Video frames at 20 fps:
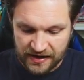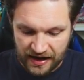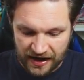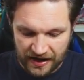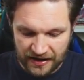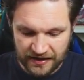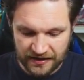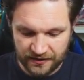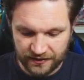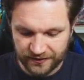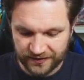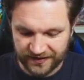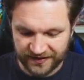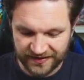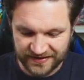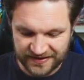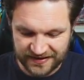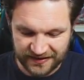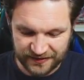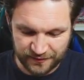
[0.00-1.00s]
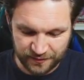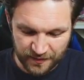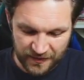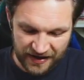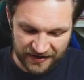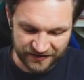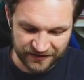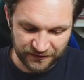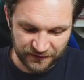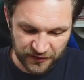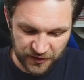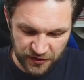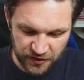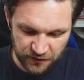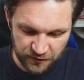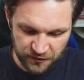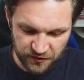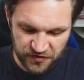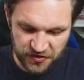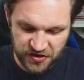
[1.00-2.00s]
And then all of a sudden to this massive,
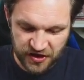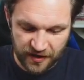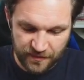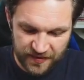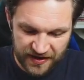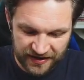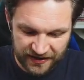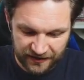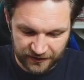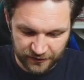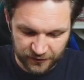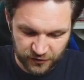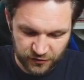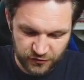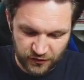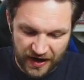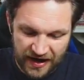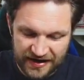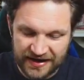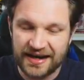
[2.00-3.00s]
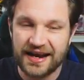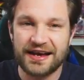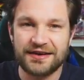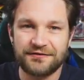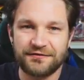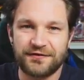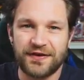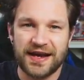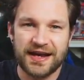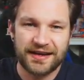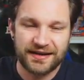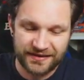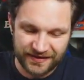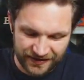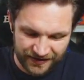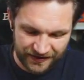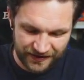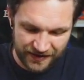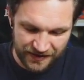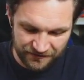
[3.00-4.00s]
cute, chubby little Dragonite thing that I
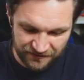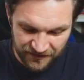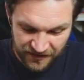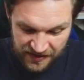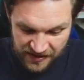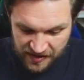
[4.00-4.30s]
love.